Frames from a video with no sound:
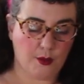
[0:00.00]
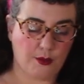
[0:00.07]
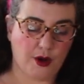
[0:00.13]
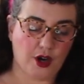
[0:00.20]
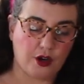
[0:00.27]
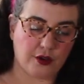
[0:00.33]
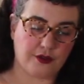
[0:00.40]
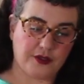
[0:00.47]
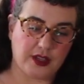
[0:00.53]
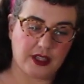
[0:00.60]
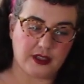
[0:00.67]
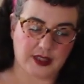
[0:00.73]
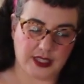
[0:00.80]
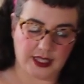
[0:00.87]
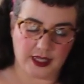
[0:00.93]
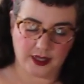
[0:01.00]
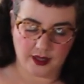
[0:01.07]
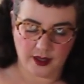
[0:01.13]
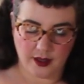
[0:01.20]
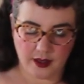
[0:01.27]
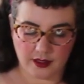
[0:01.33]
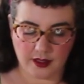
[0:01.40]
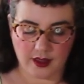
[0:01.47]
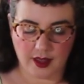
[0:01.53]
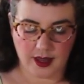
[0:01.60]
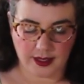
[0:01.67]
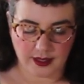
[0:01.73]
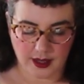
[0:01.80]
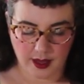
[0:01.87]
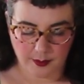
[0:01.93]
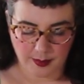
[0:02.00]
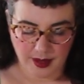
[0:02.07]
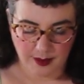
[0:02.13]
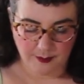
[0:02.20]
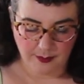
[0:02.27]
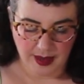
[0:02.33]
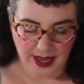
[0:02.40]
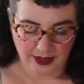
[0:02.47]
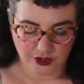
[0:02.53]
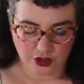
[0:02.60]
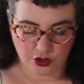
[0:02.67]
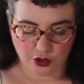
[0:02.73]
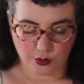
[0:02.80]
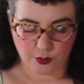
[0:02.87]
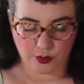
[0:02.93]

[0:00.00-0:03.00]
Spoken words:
perfectly line up and match their